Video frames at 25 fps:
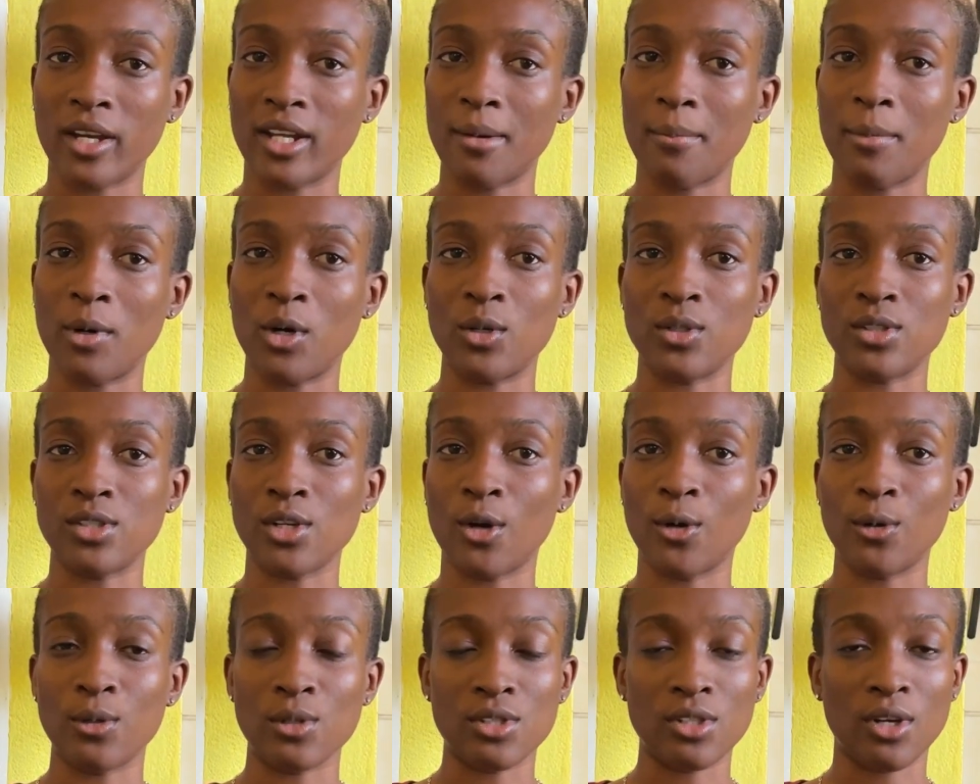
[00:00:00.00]
about
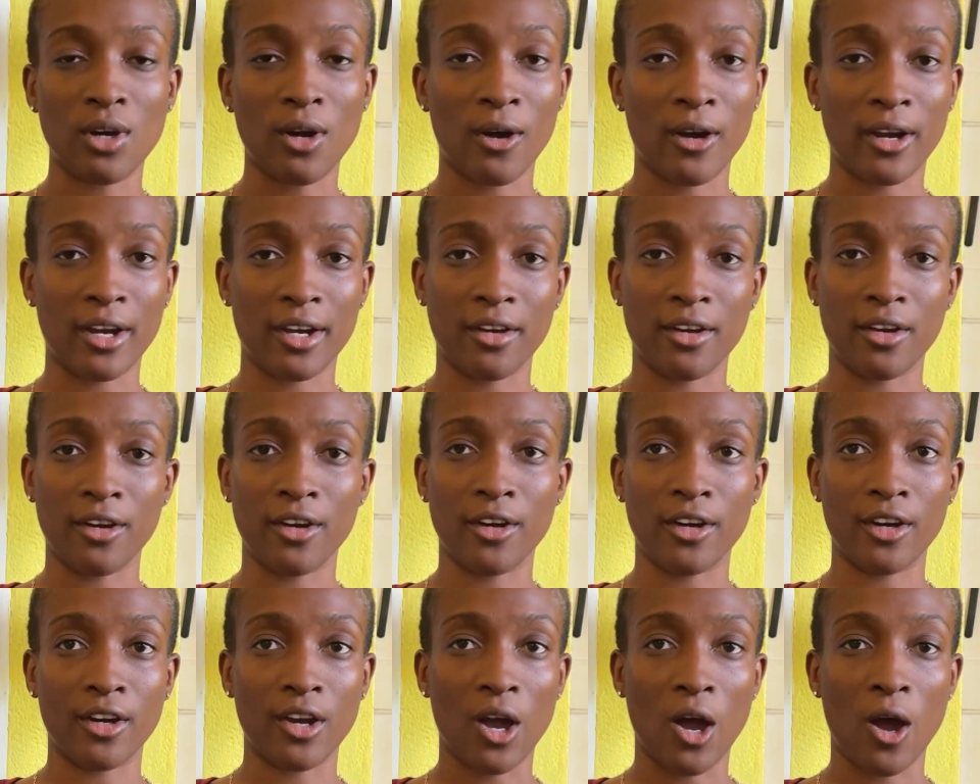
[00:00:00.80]
how to
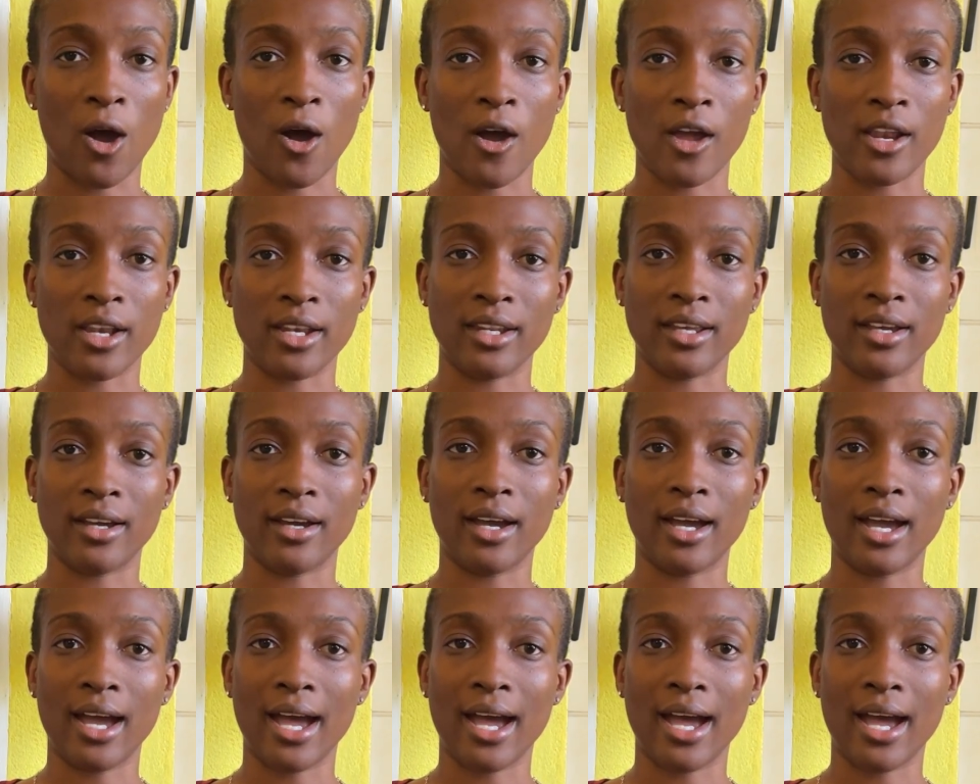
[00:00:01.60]
order on